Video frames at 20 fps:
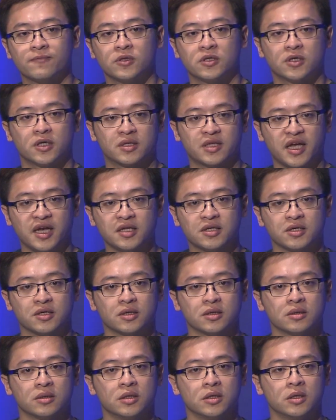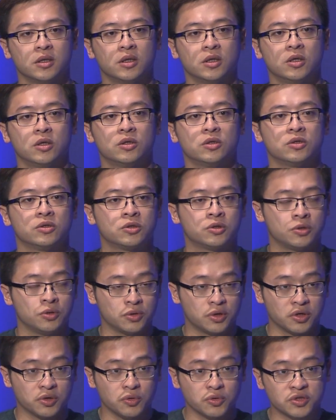the data to
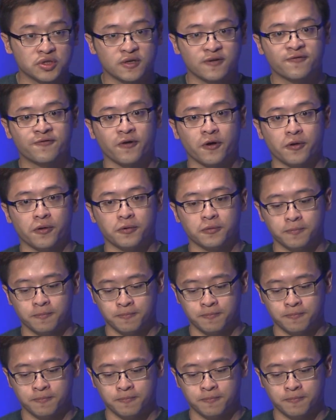the user phone.